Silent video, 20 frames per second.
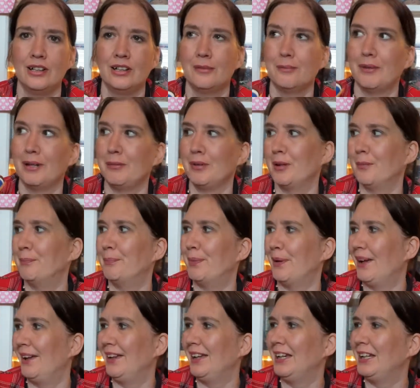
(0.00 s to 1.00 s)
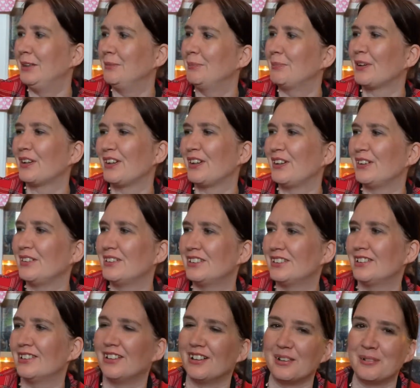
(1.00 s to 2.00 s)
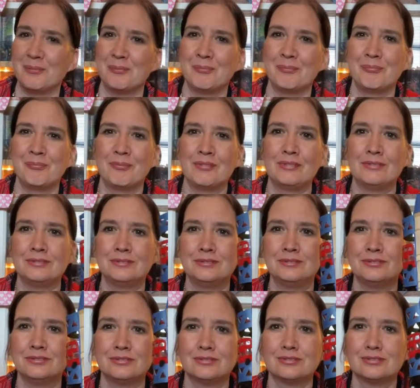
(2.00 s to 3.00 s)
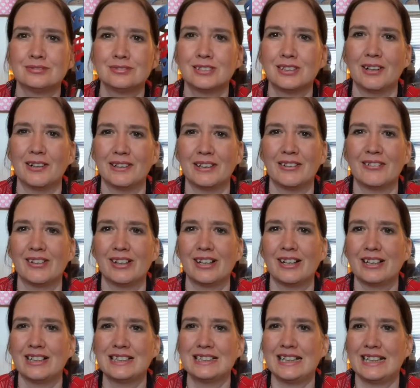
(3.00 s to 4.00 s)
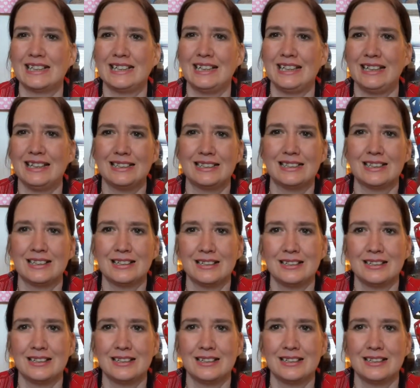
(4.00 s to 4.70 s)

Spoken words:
maybe a Berlin boot. All different cities.